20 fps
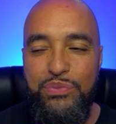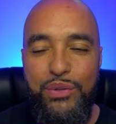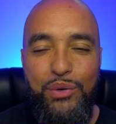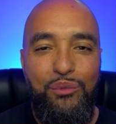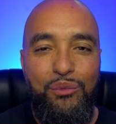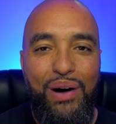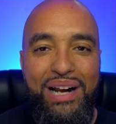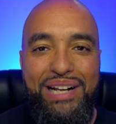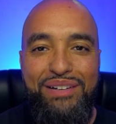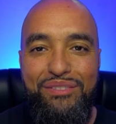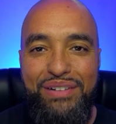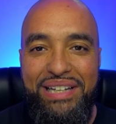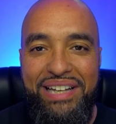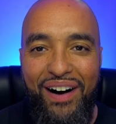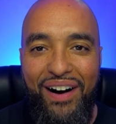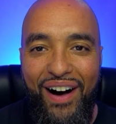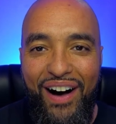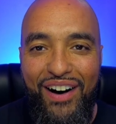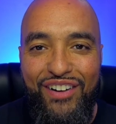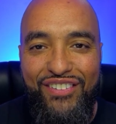what if we
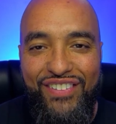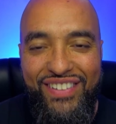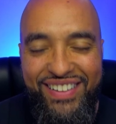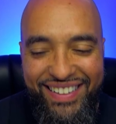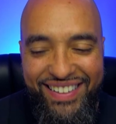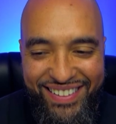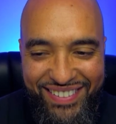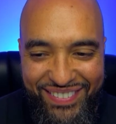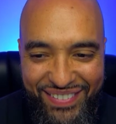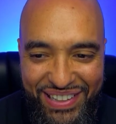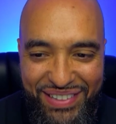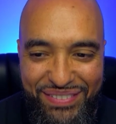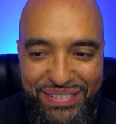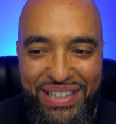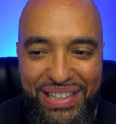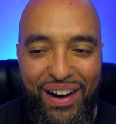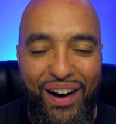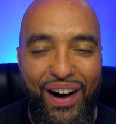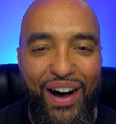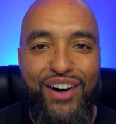
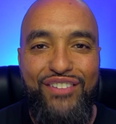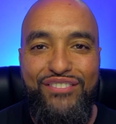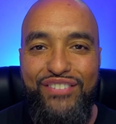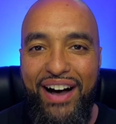all